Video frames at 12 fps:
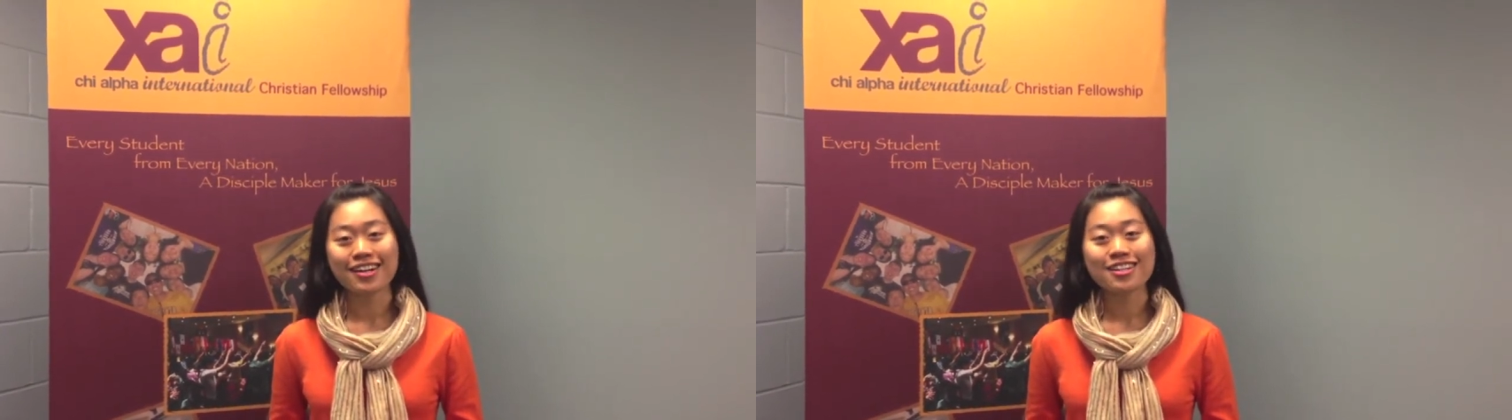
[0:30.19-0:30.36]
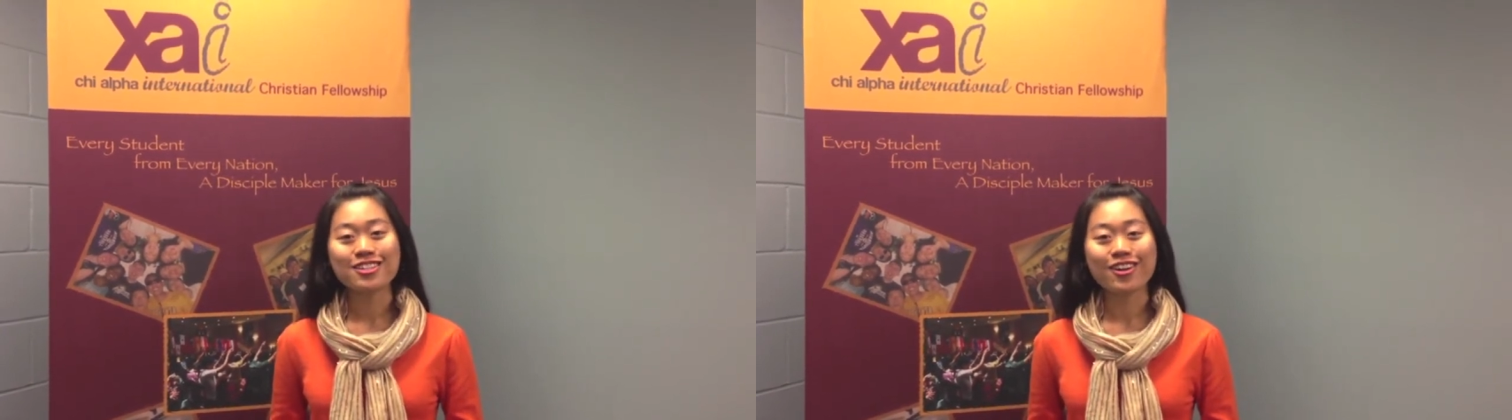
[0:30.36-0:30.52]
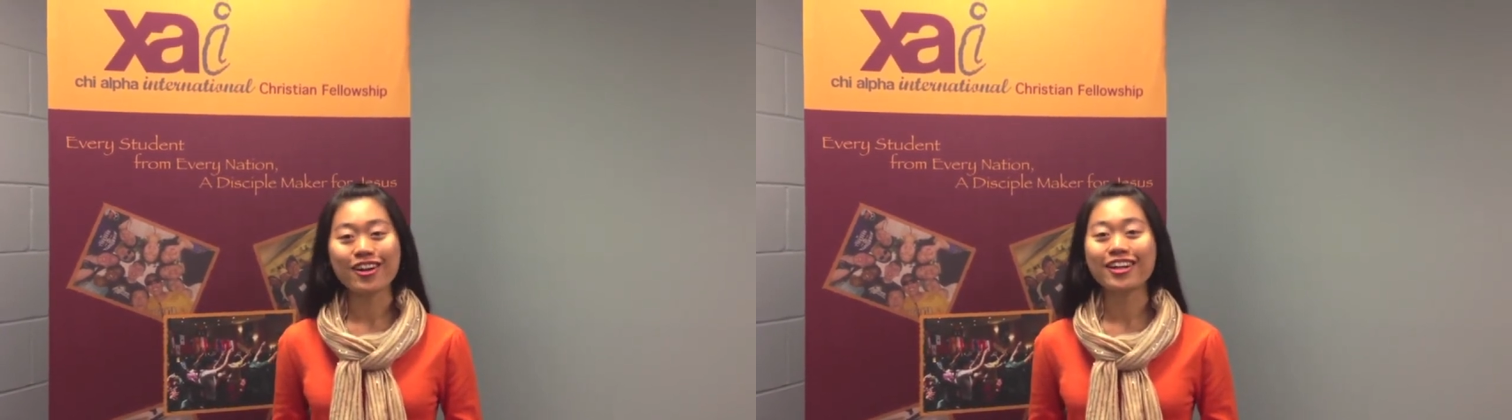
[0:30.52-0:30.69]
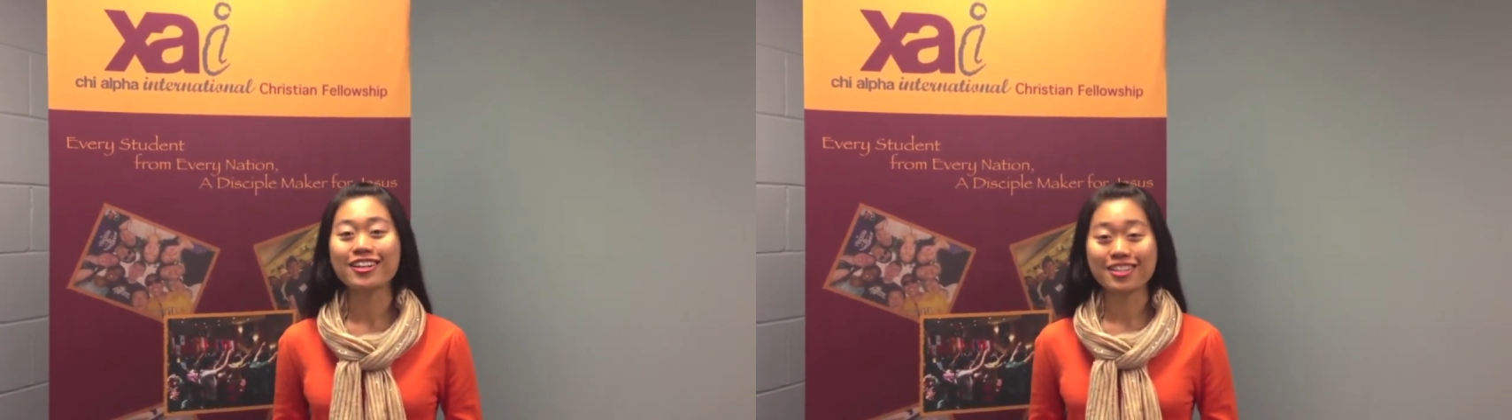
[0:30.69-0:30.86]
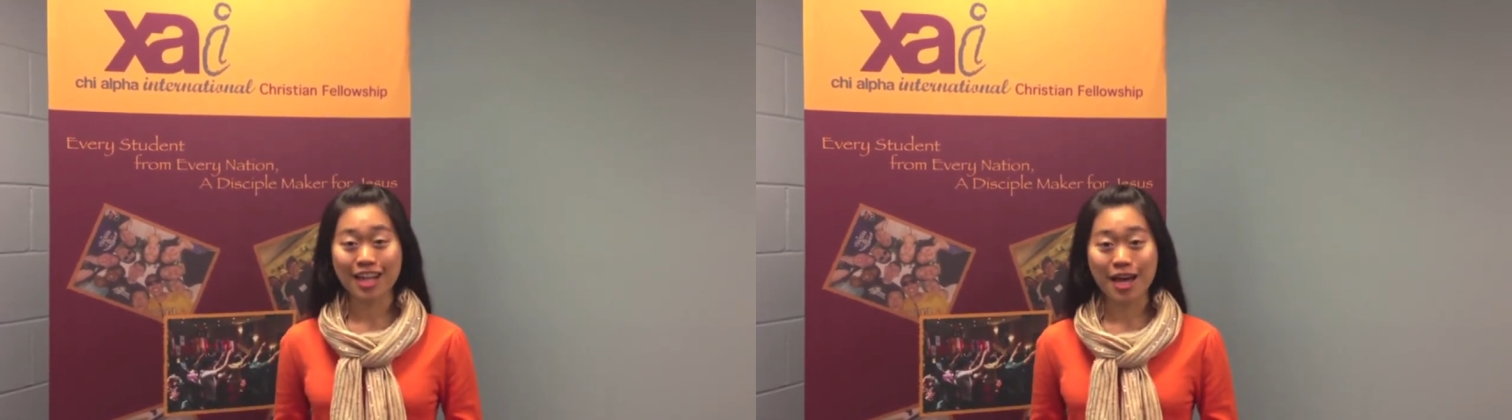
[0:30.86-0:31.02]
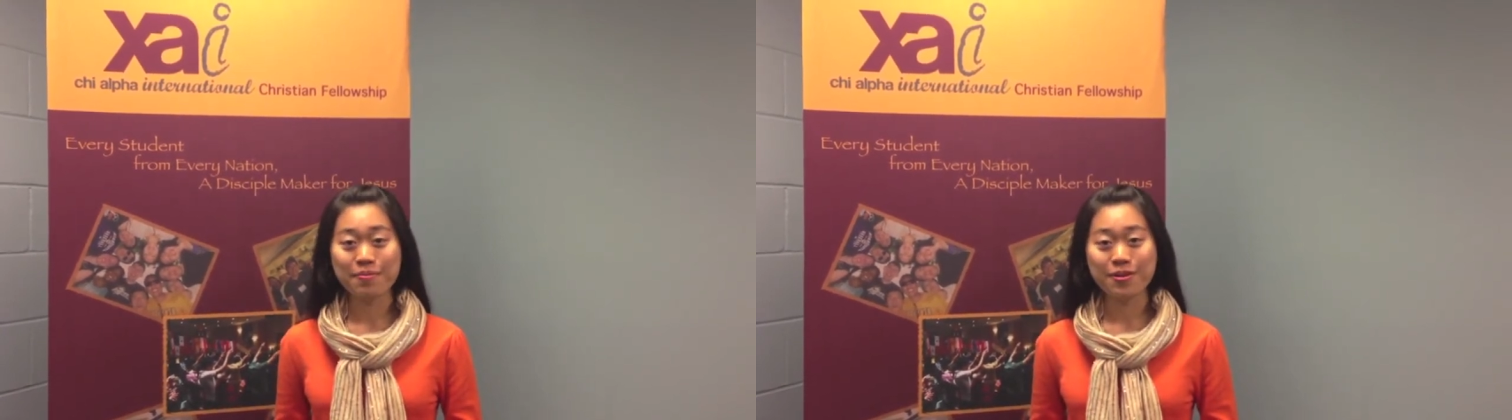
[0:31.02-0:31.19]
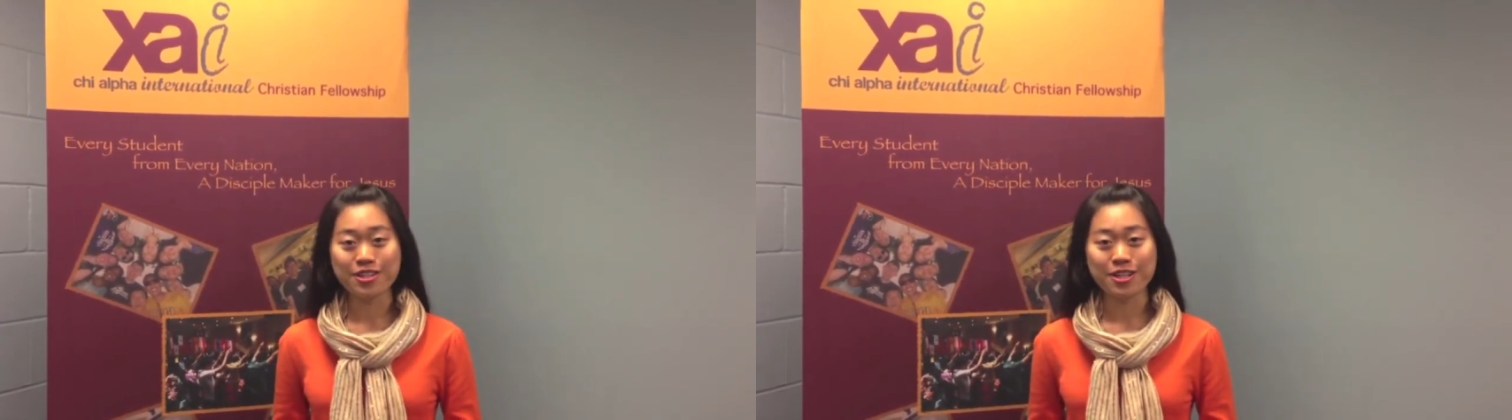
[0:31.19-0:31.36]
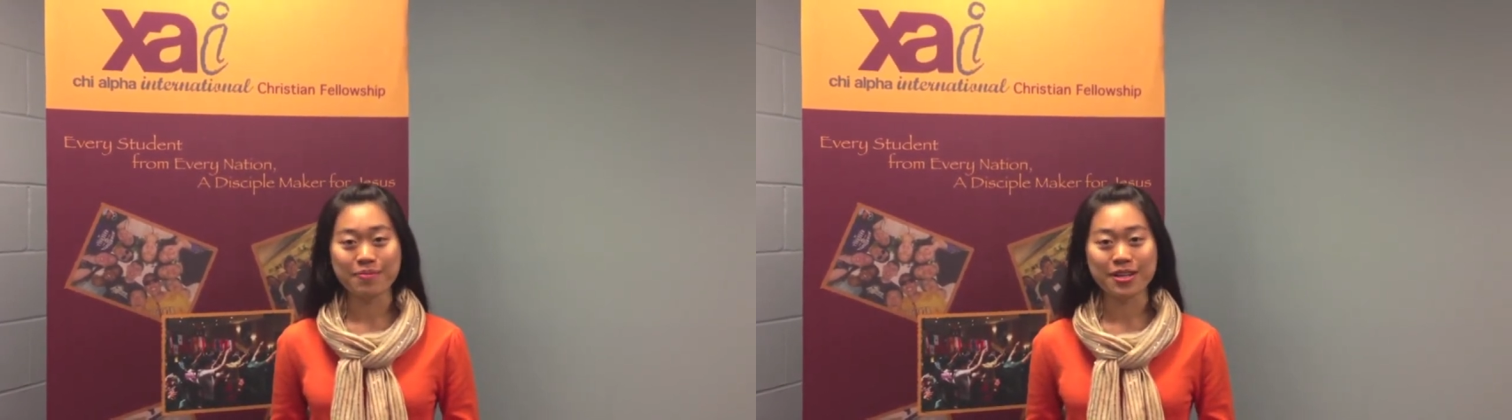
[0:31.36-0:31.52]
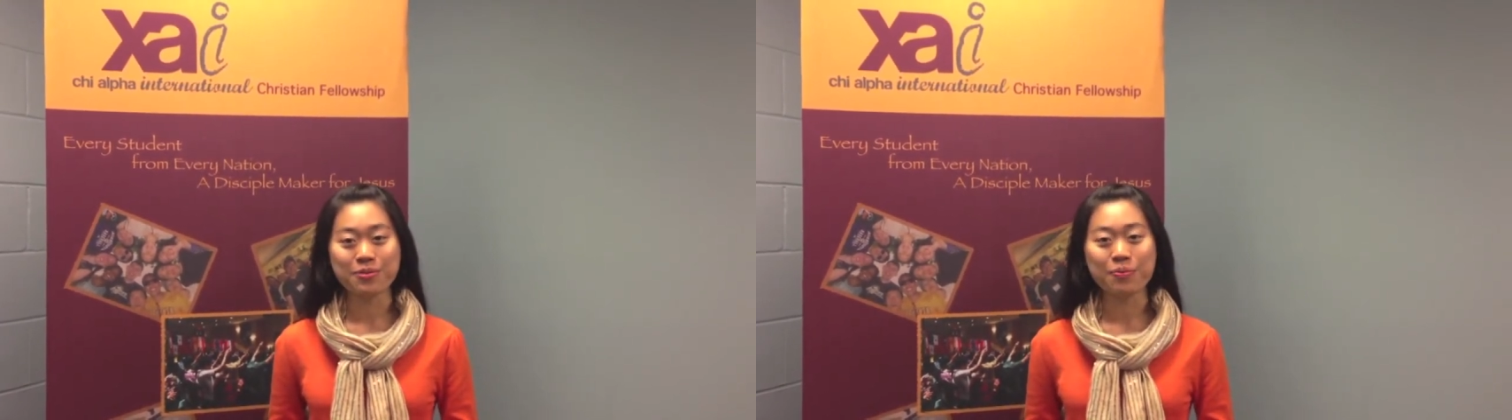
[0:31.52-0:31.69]
starting
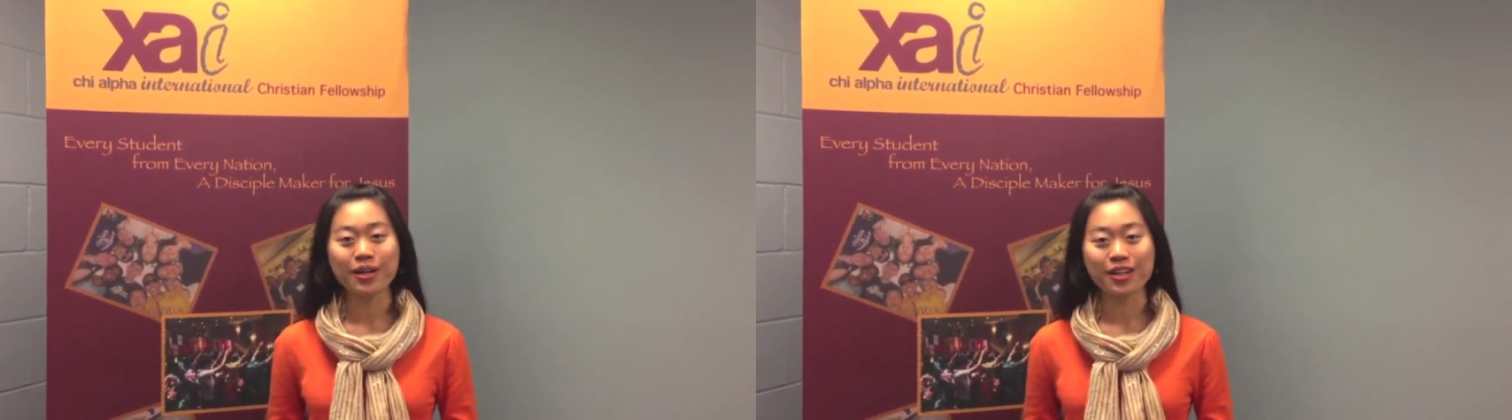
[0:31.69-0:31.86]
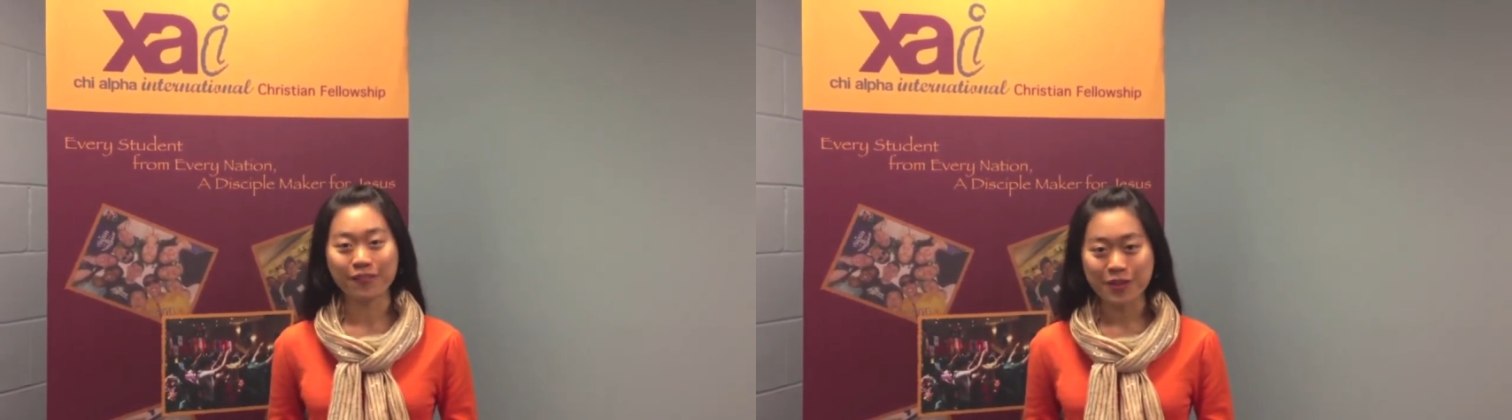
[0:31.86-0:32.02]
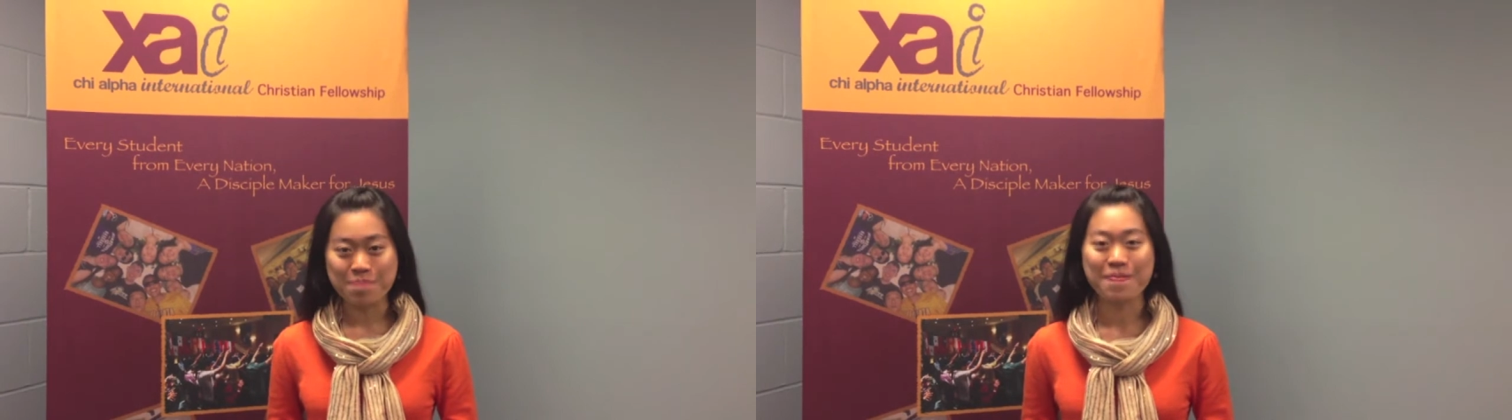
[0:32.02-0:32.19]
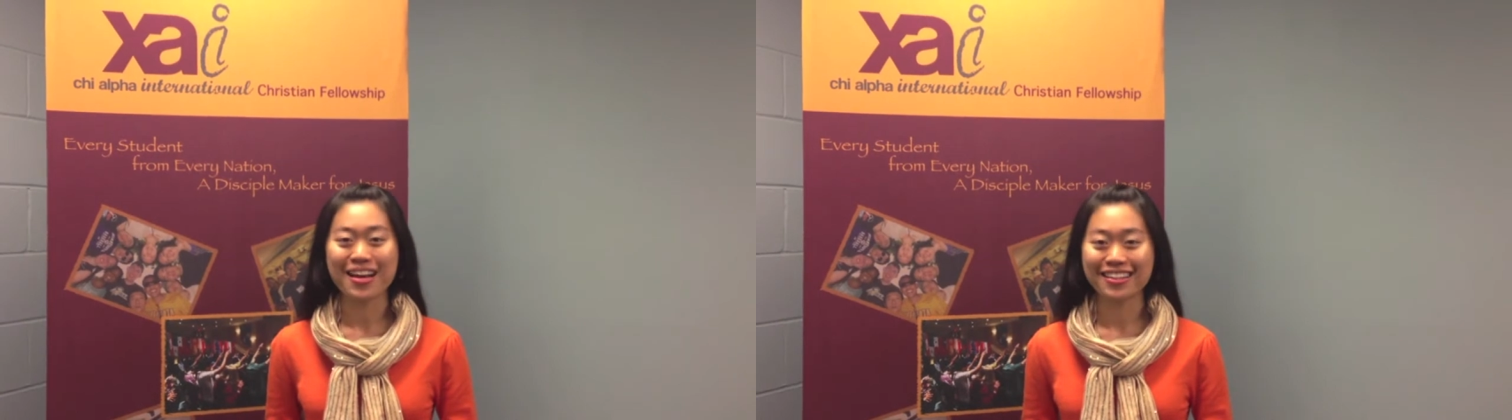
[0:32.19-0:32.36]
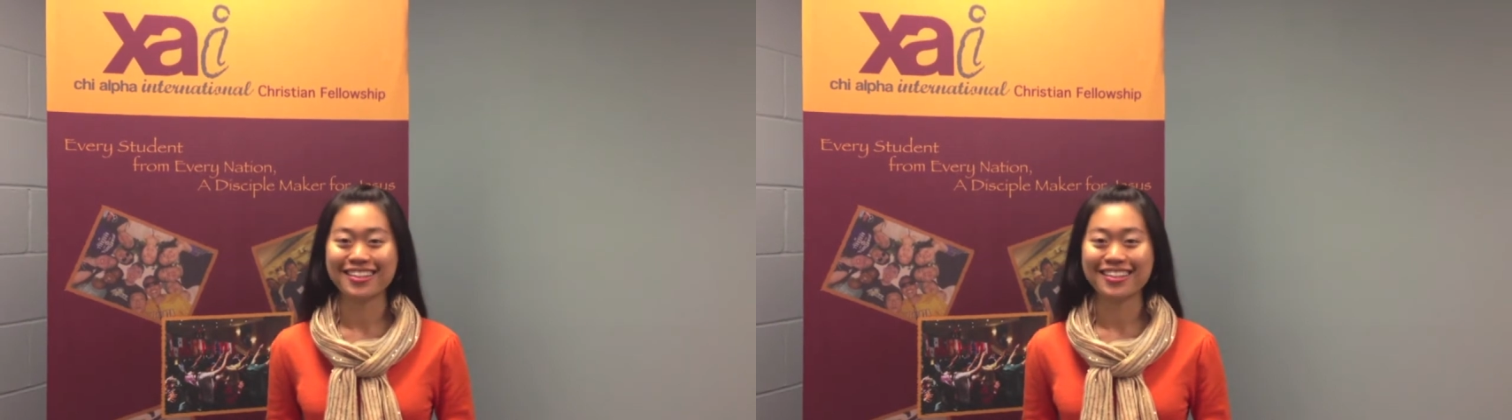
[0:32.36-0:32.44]
discipleship is one of the best